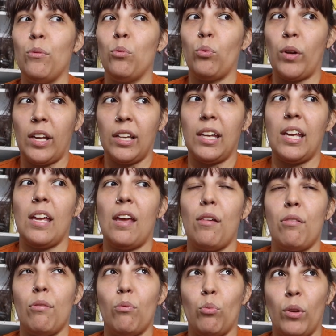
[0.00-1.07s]
really
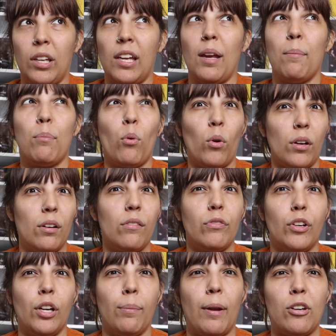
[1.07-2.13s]
is really important
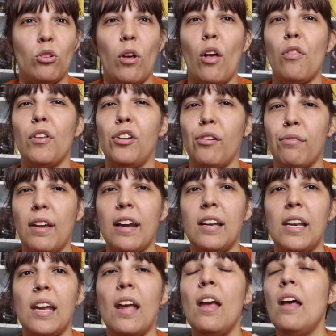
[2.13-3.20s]
for your mental health and your
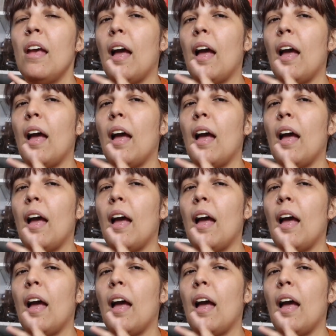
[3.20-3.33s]
sanity.